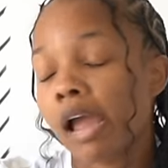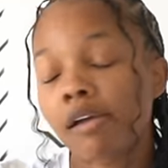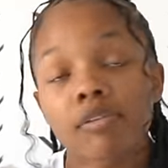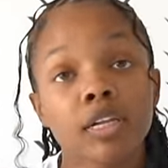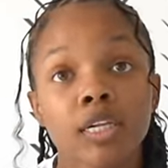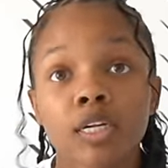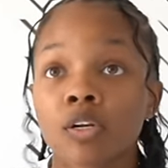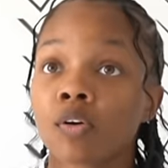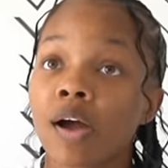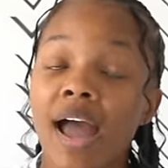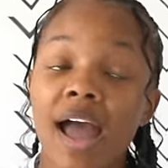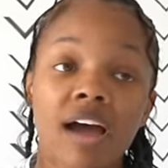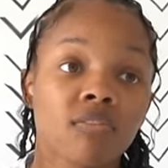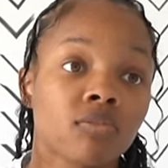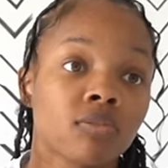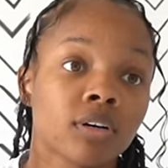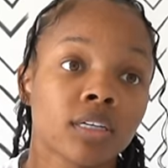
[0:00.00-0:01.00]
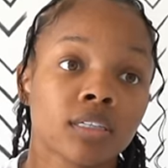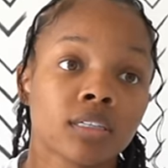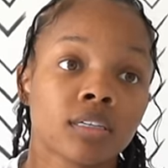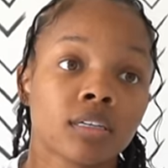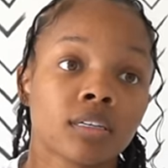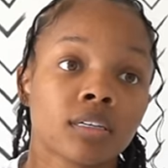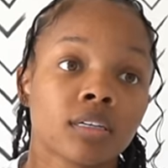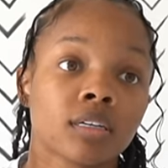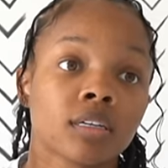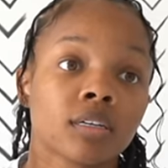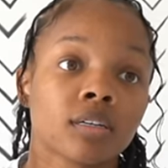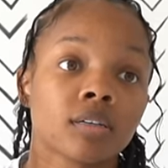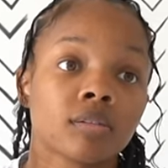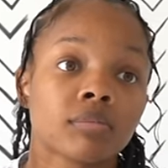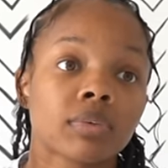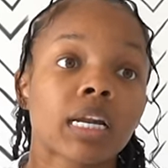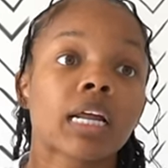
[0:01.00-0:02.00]
I really don't have one,
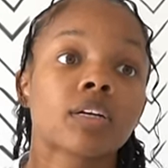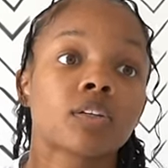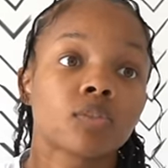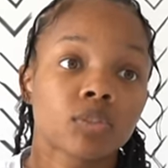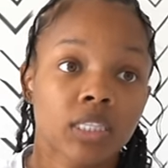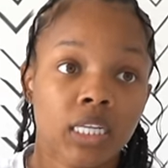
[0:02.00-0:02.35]
but I do